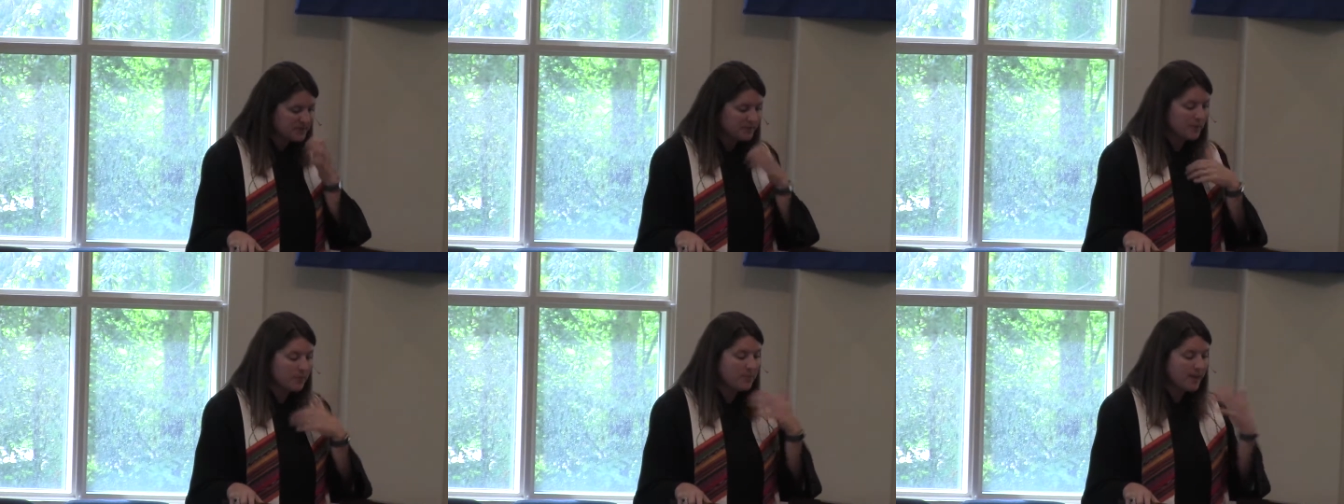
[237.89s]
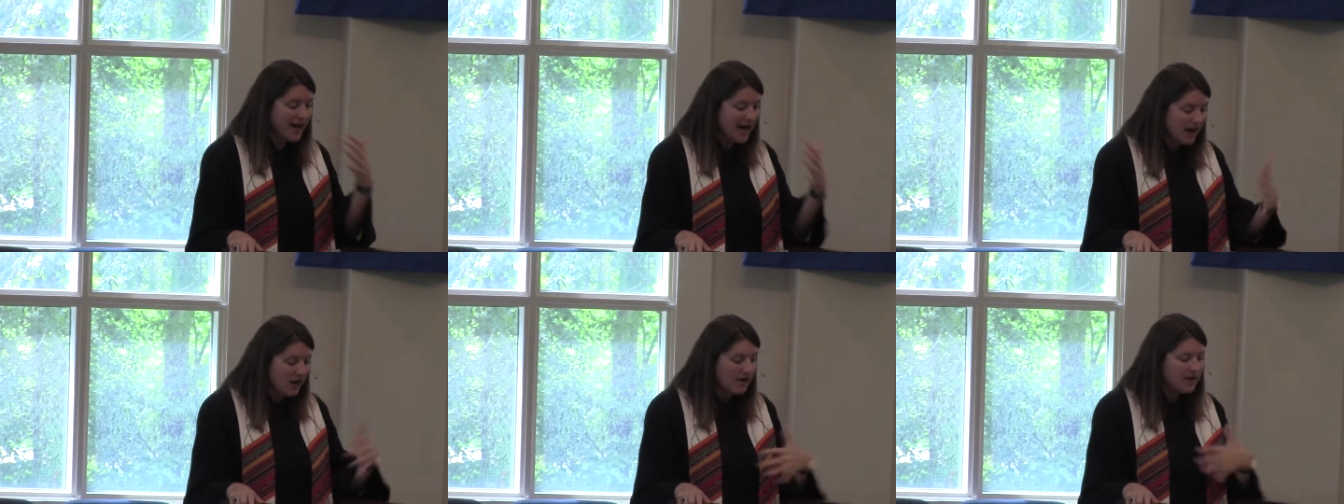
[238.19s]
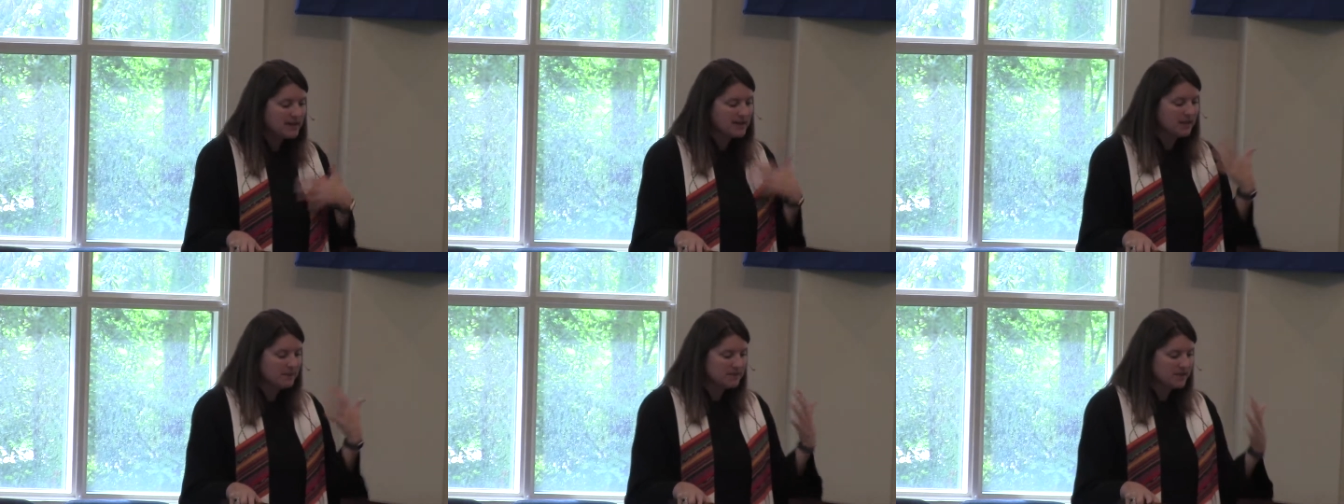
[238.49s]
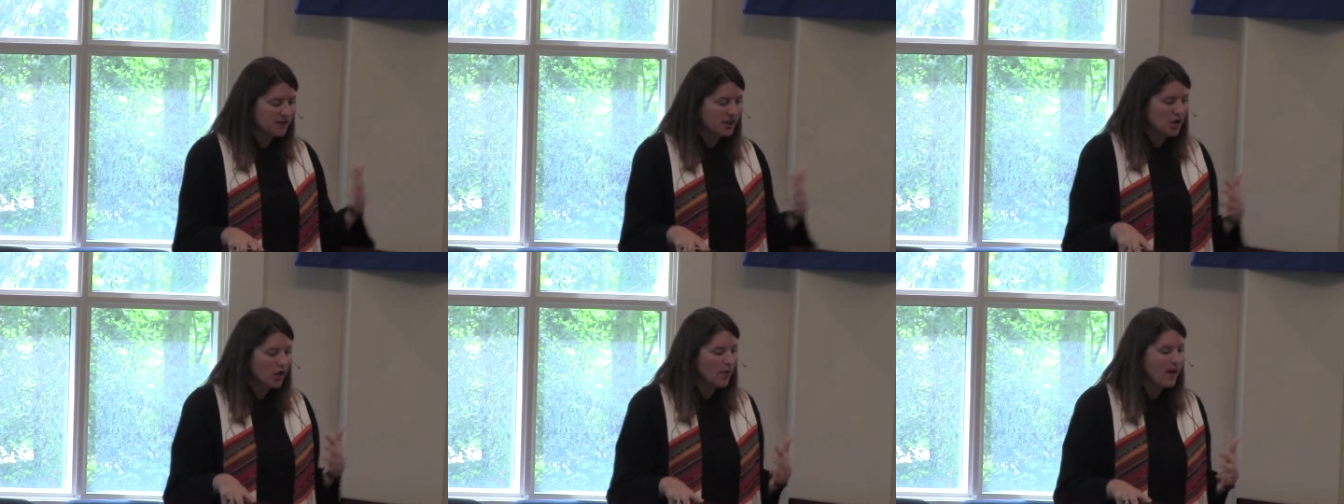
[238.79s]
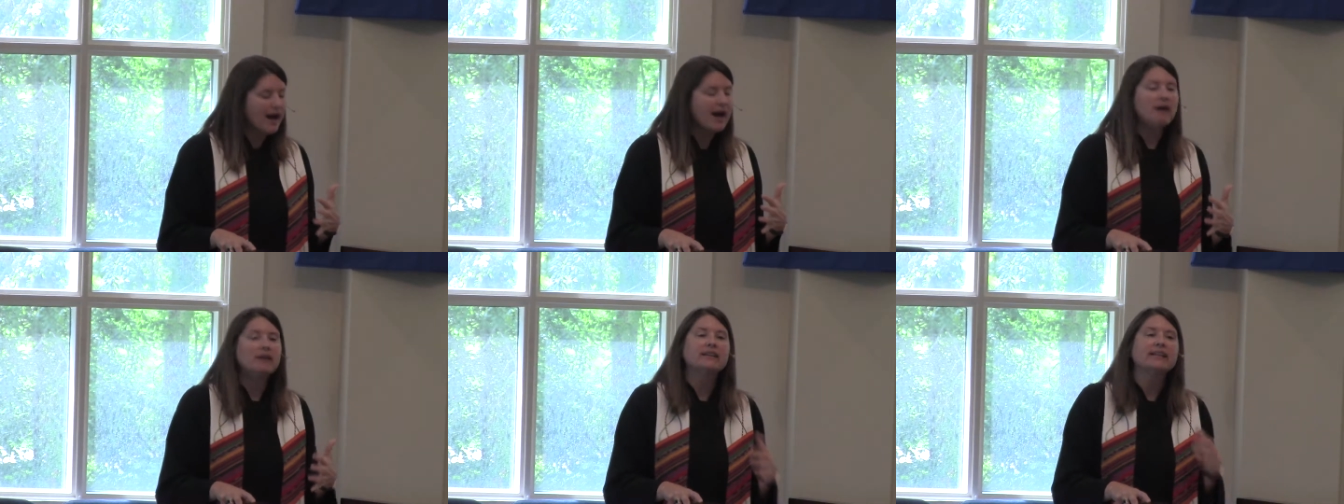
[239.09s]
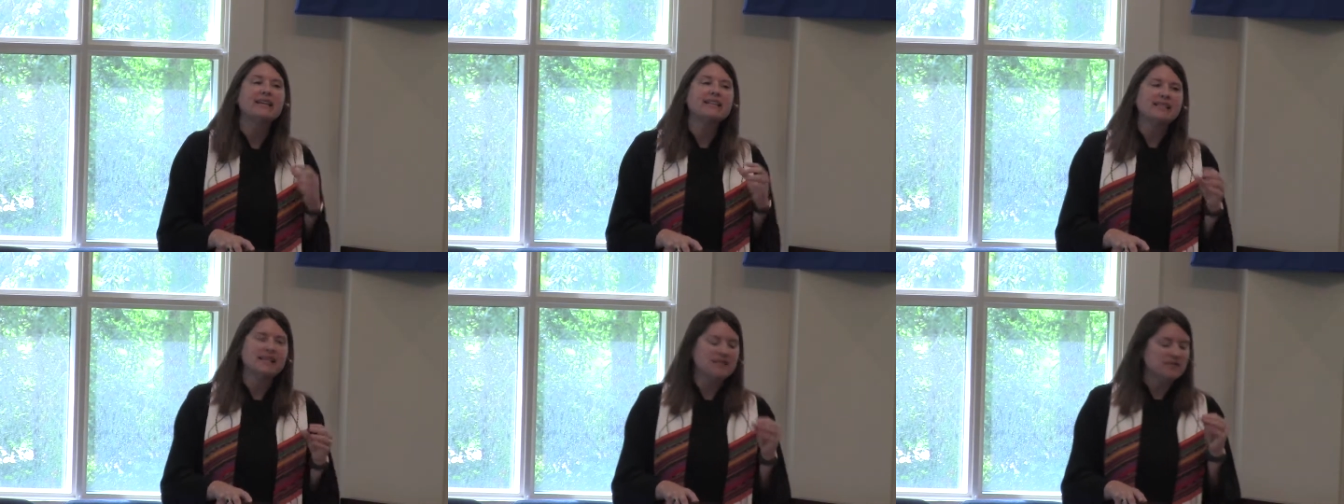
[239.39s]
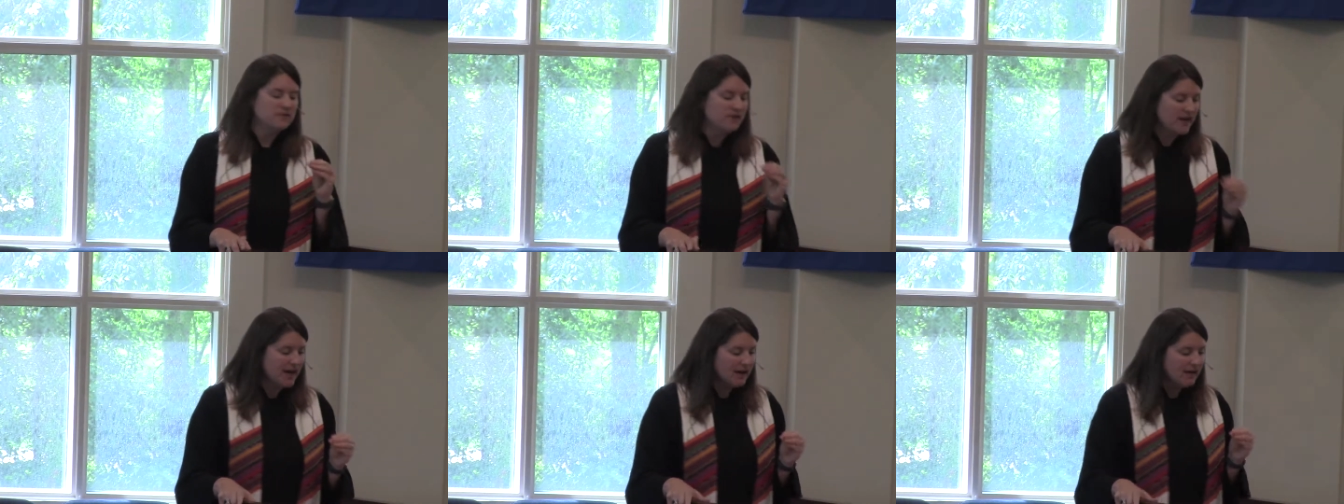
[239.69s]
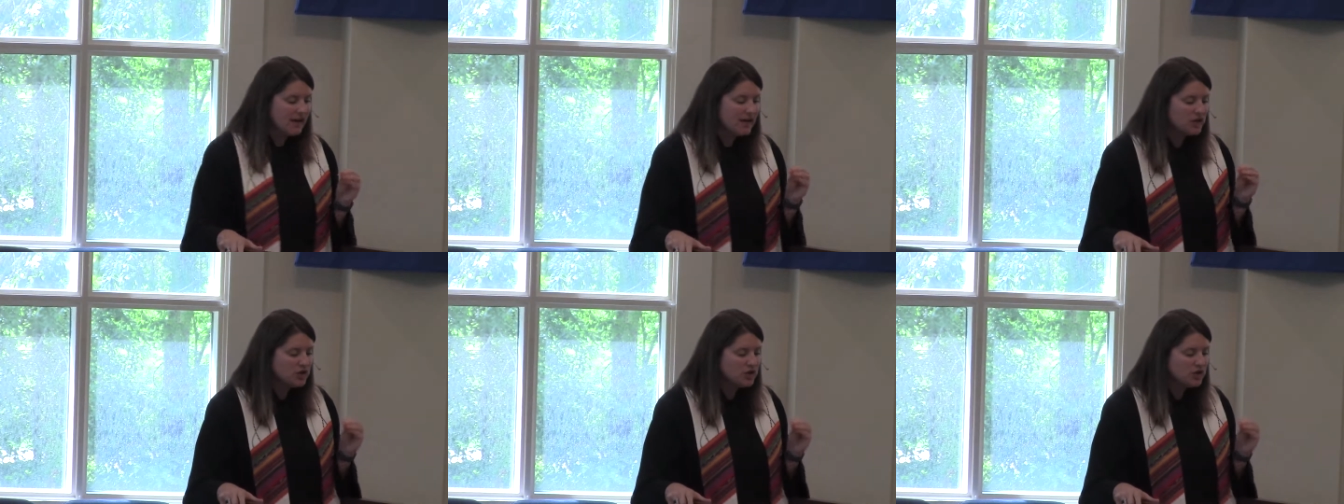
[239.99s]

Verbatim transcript: preparing them to go out, and he says, "Very